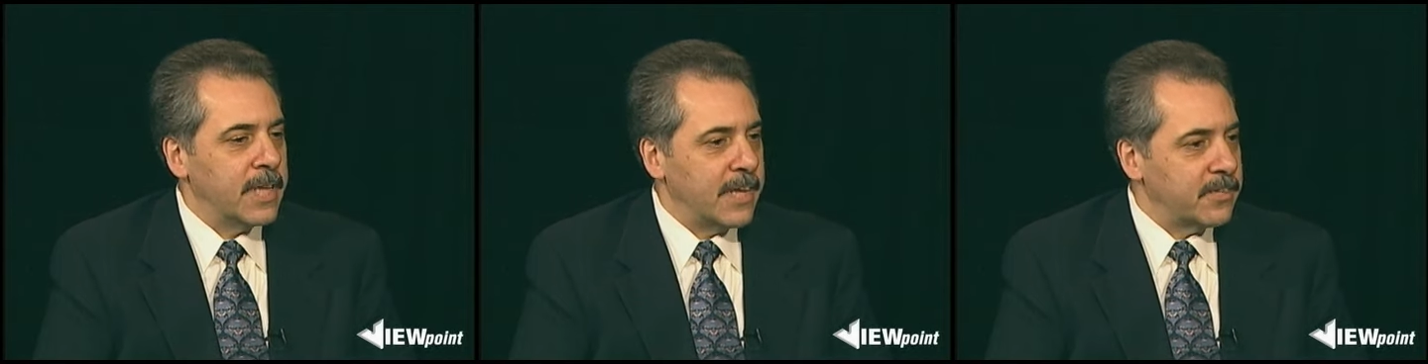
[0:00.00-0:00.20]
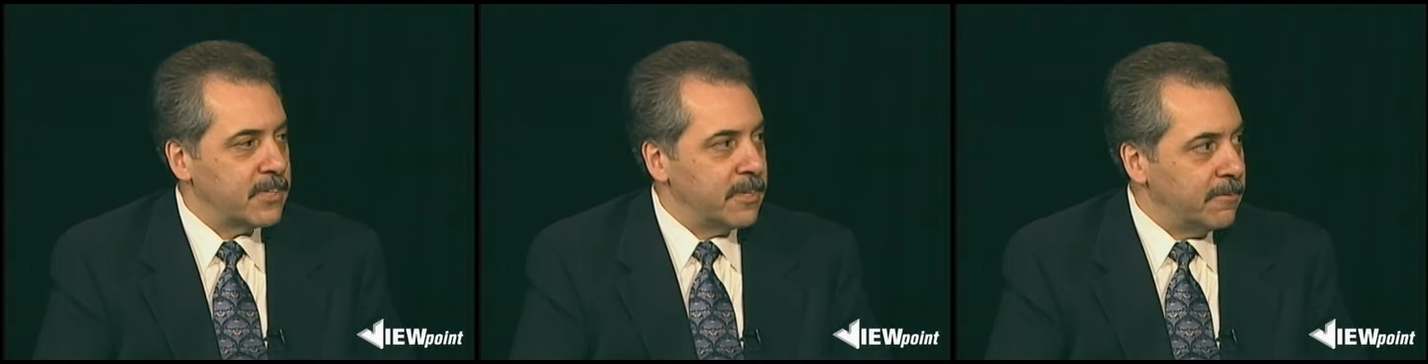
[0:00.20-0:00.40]

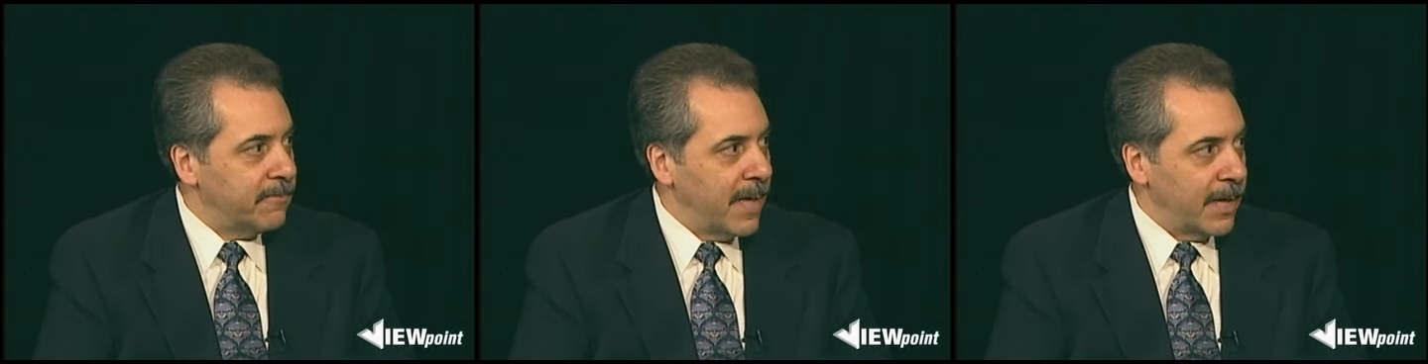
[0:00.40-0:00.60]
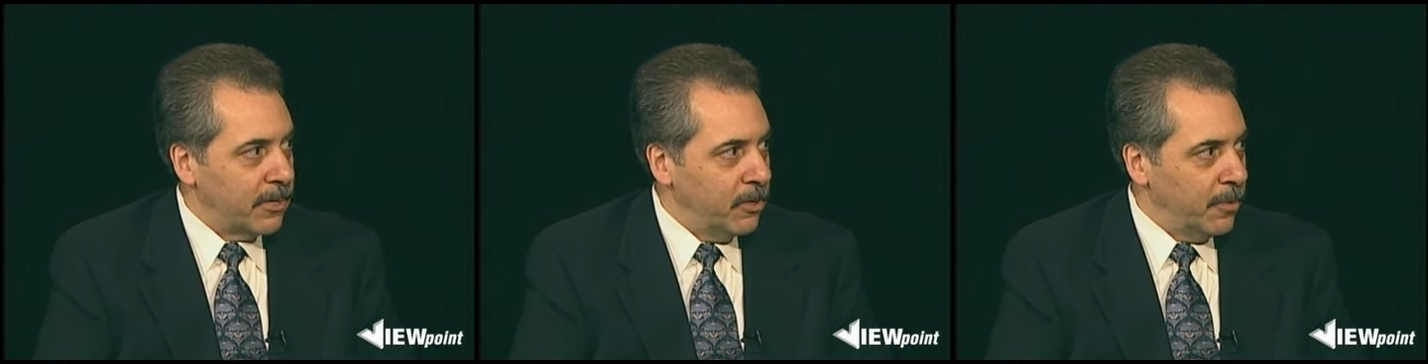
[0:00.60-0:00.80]
test and
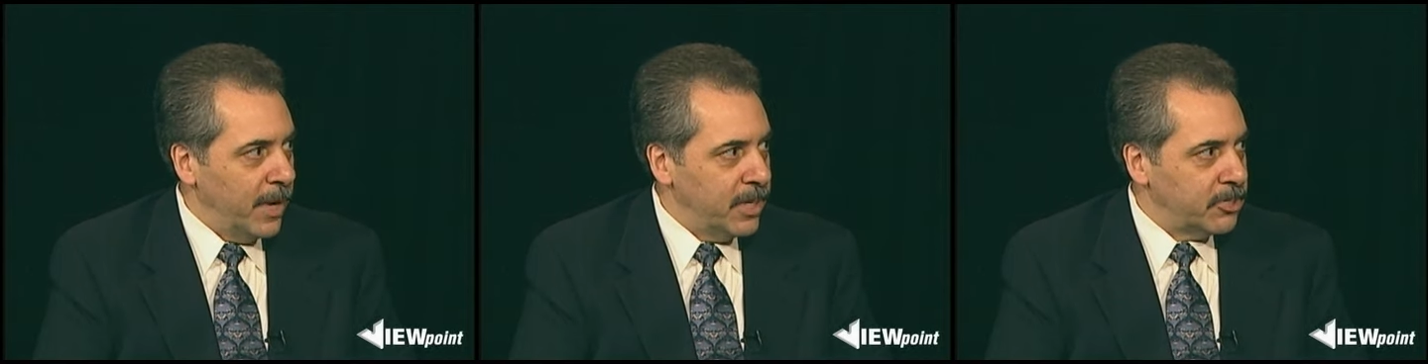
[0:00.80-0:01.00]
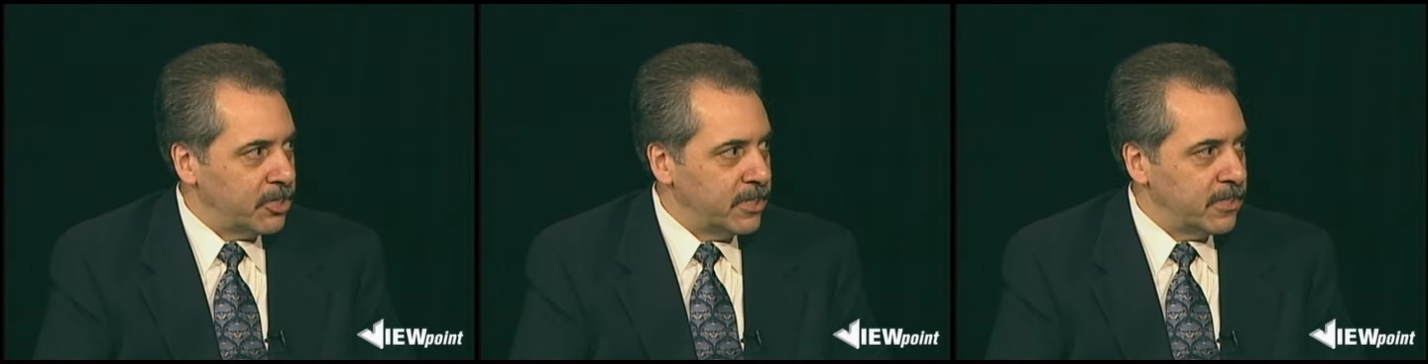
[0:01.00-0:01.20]

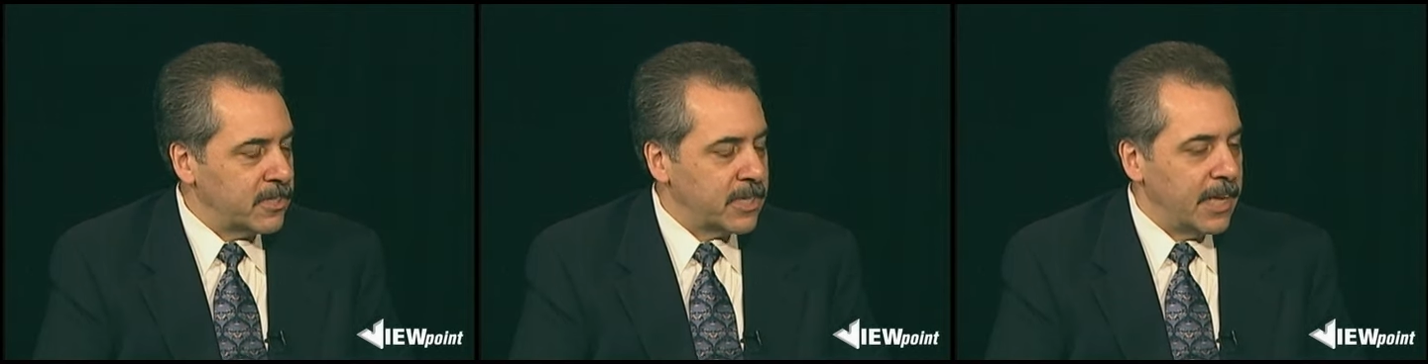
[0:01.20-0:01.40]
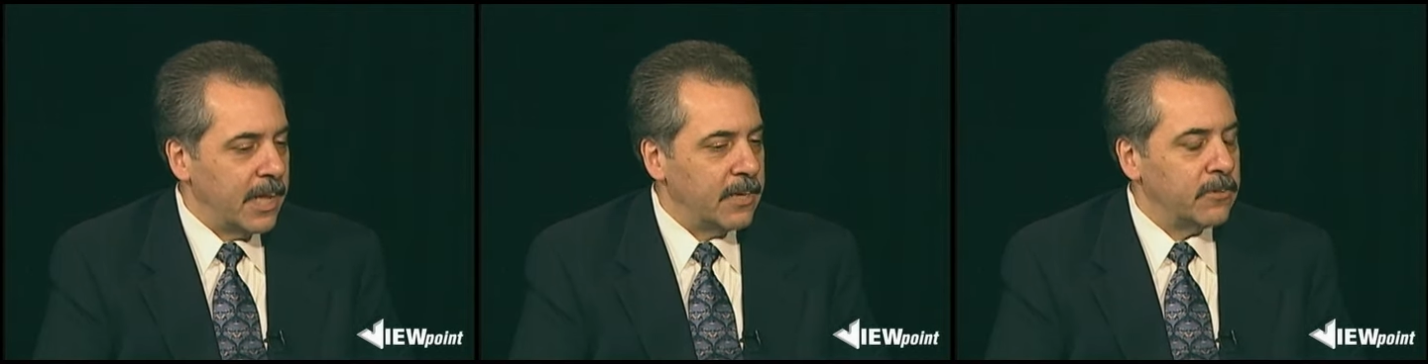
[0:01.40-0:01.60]
evaluation
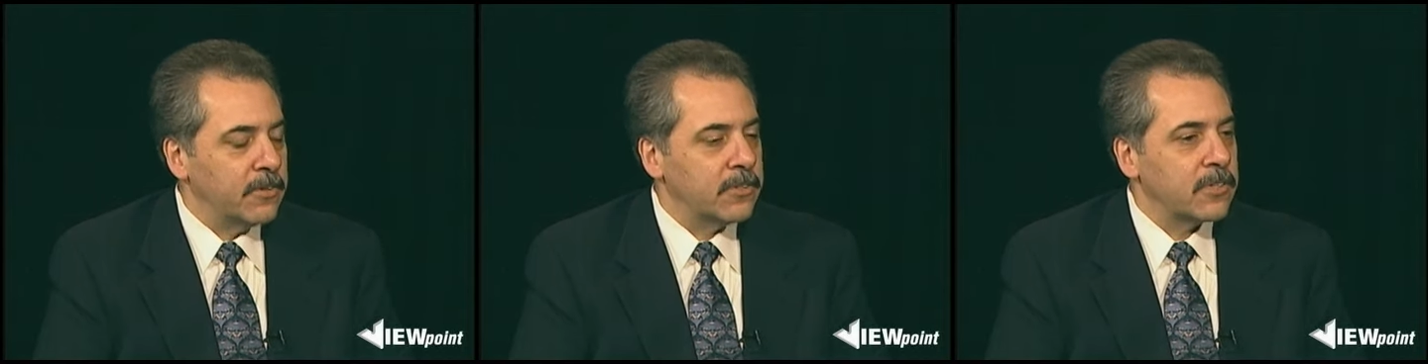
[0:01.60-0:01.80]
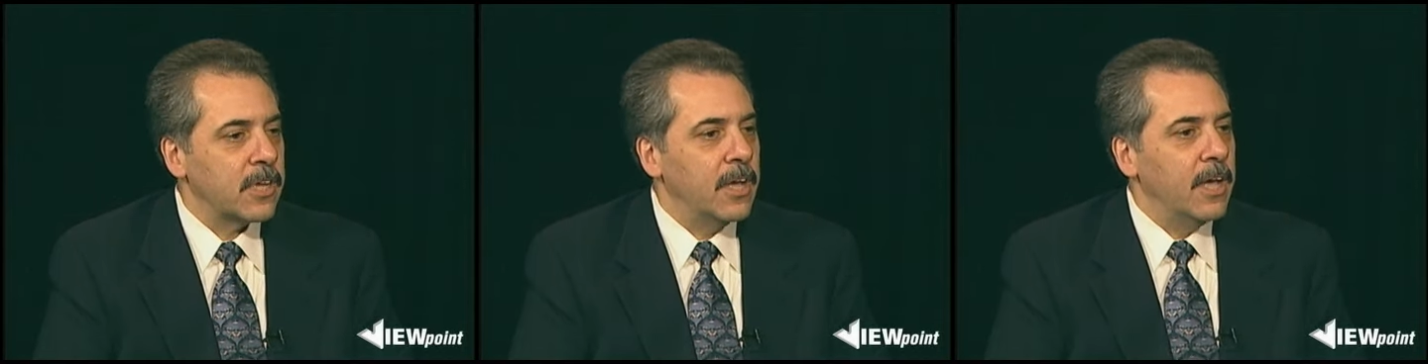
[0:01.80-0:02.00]

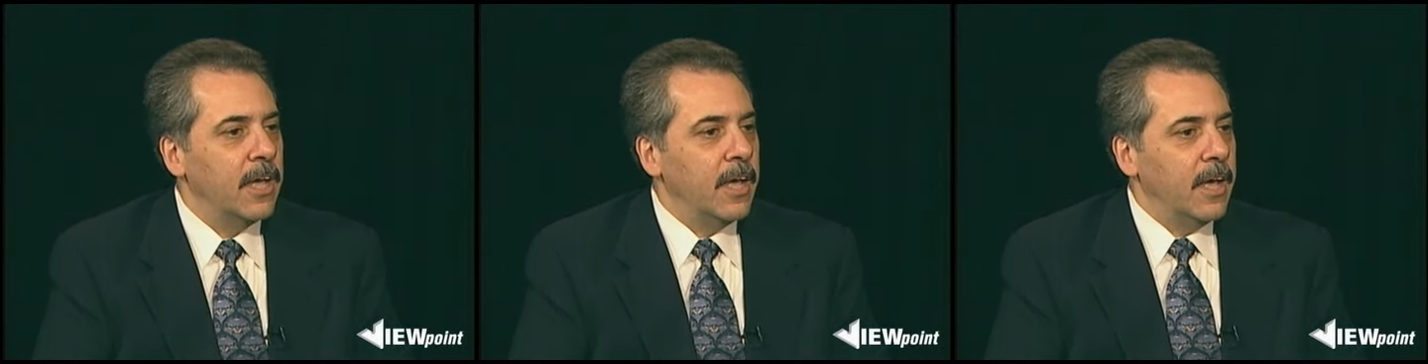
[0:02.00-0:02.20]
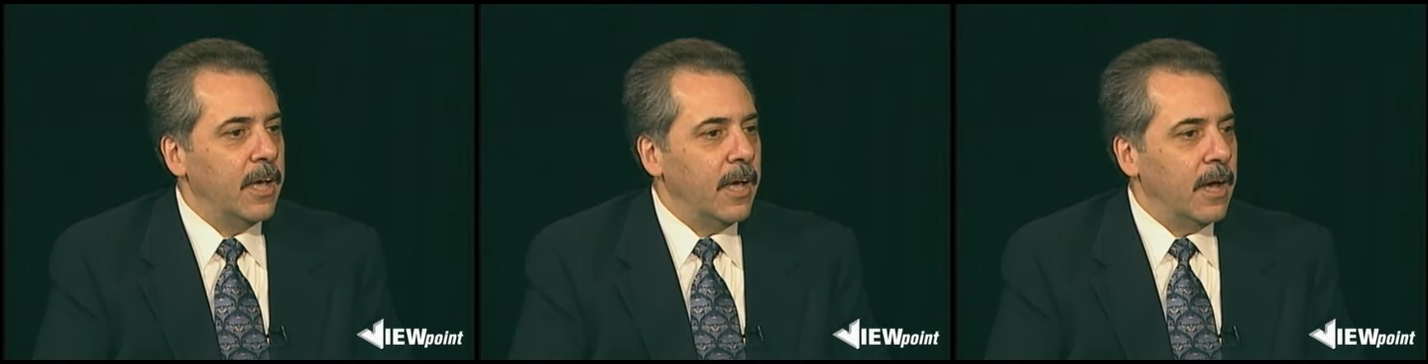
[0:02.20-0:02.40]
standards,
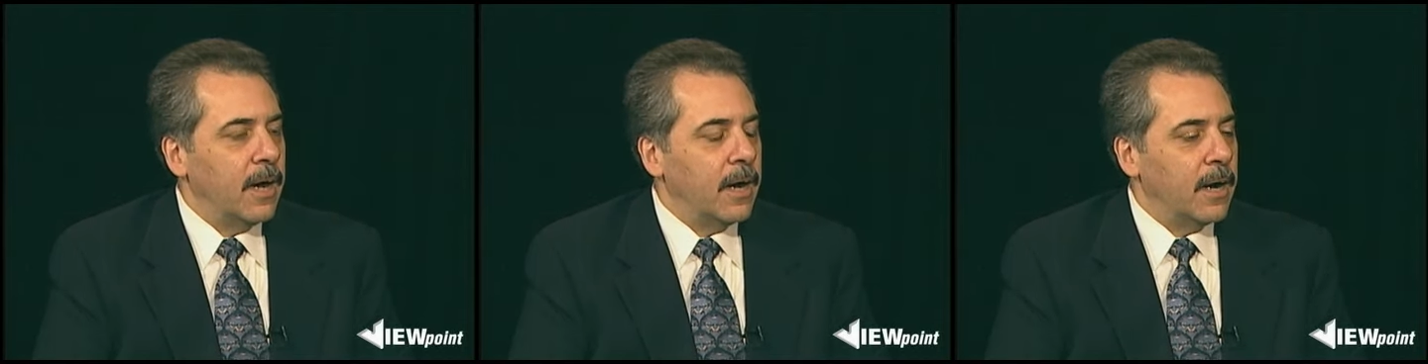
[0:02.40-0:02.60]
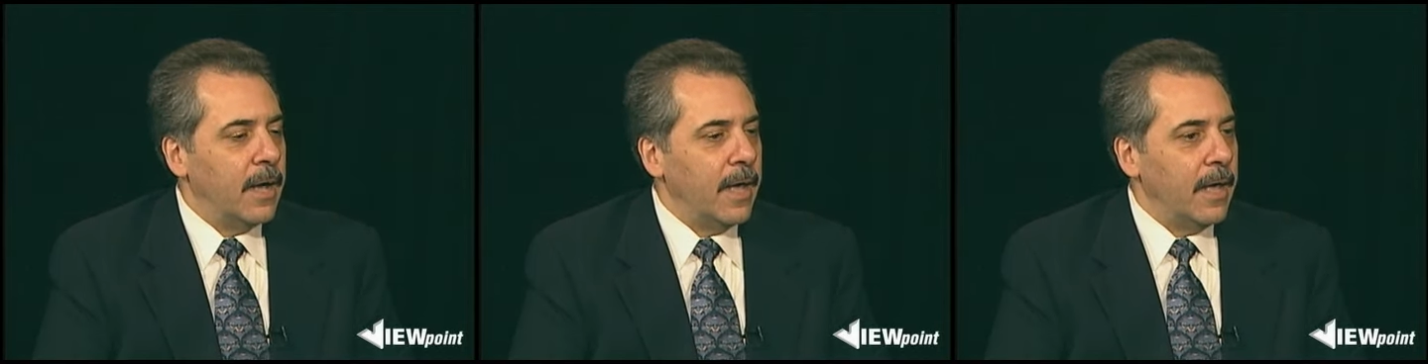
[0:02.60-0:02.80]

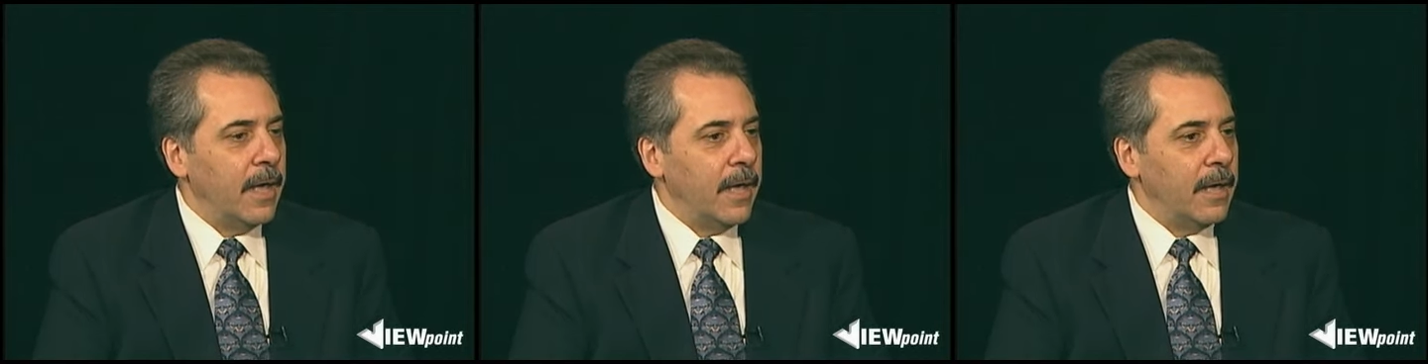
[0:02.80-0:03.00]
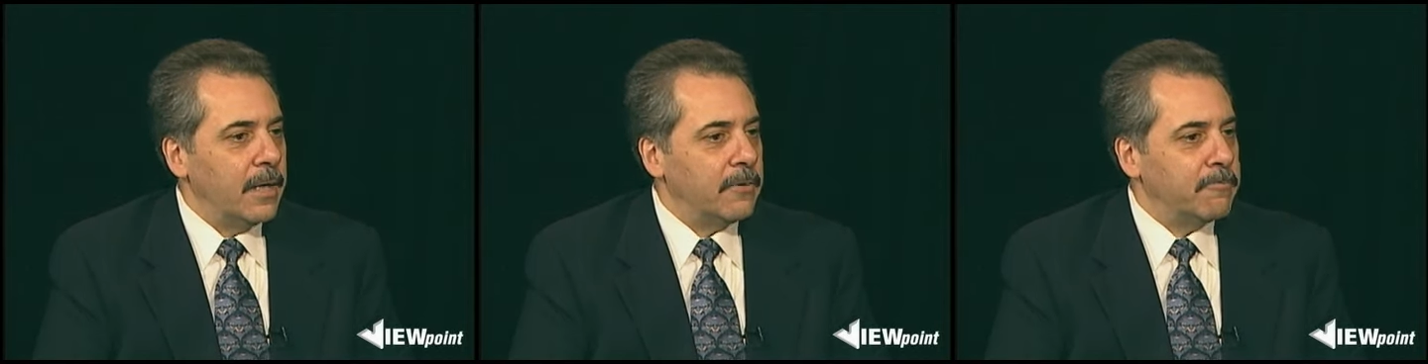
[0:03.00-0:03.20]

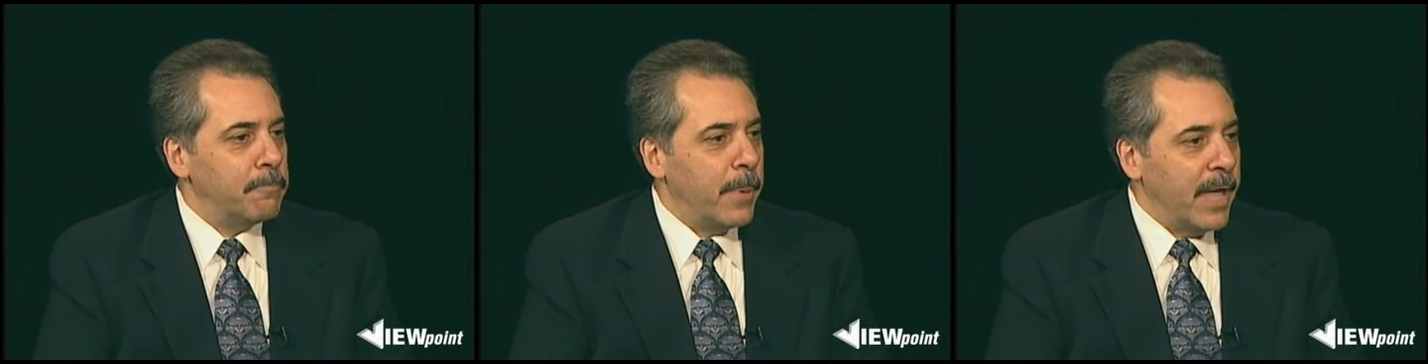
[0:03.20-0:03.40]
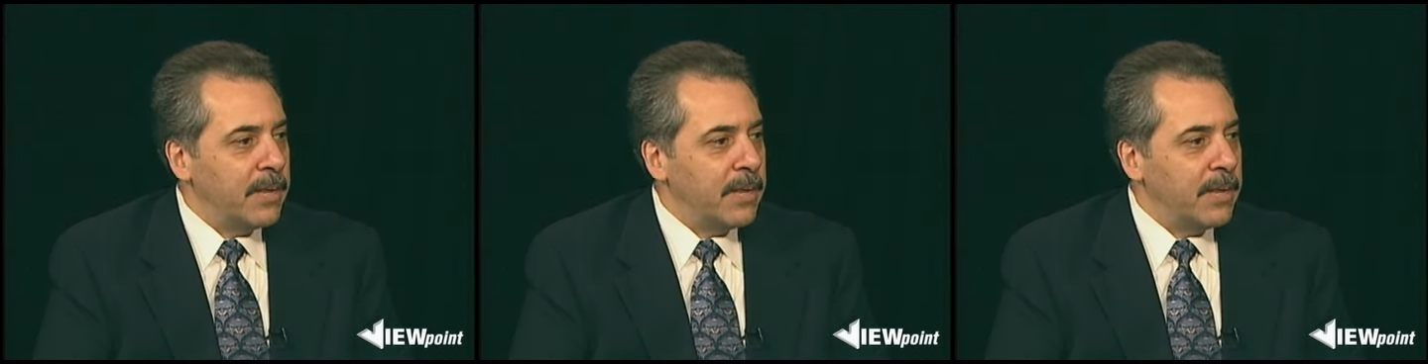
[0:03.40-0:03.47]
it